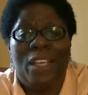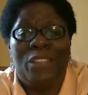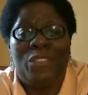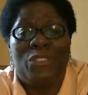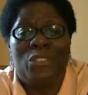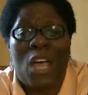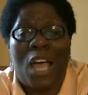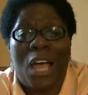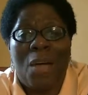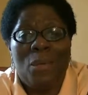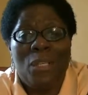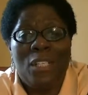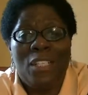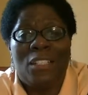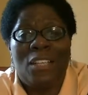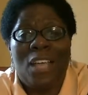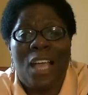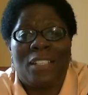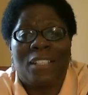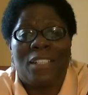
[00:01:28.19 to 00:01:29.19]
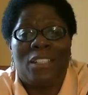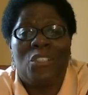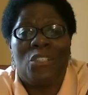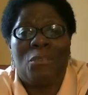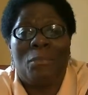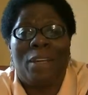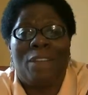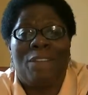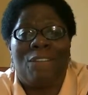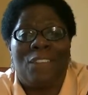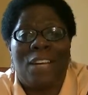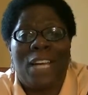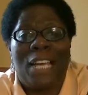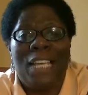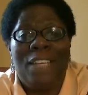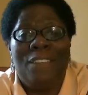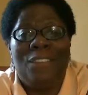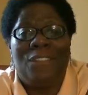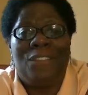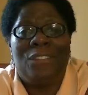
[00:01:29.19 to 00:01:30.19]
So I want to talk to you about
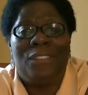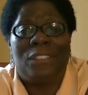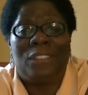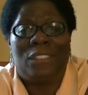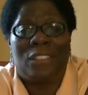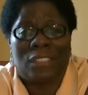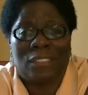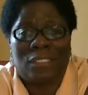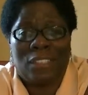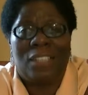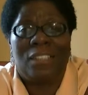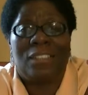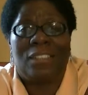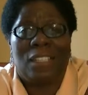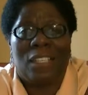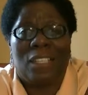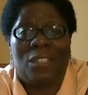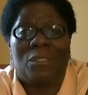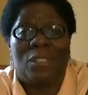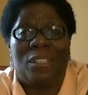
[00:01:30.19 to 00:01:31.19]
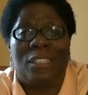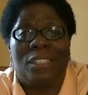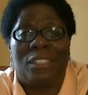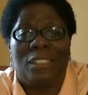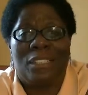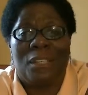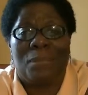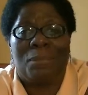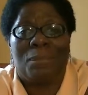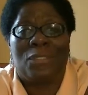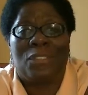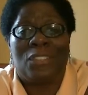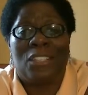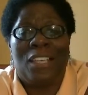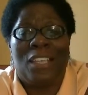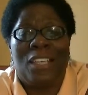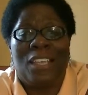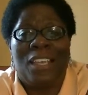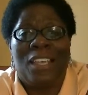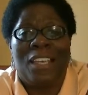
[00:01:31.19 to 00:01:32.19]
5 success secret tips
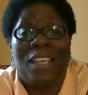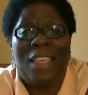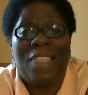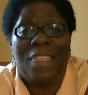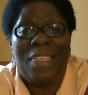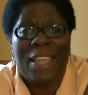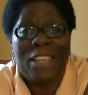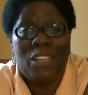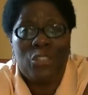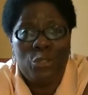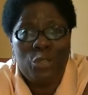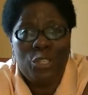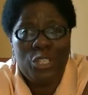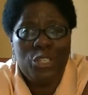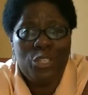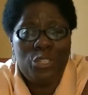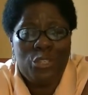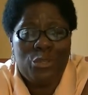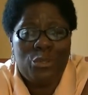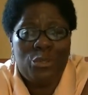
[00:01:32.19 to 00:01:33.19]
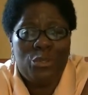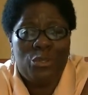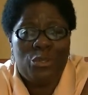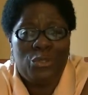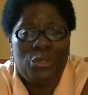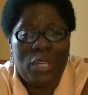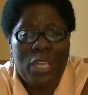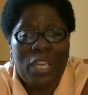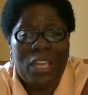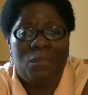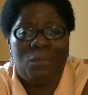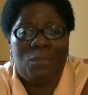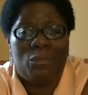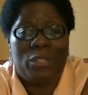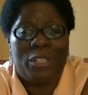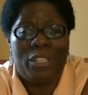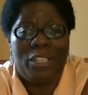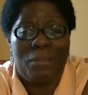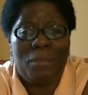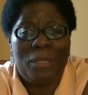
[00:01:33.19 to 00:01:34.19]
that you can use to help
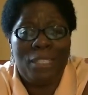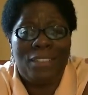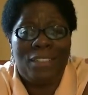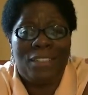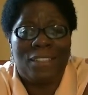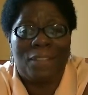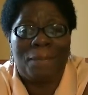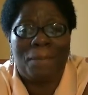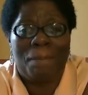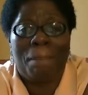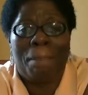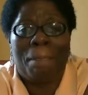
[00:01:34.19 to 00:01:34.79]
grow your business.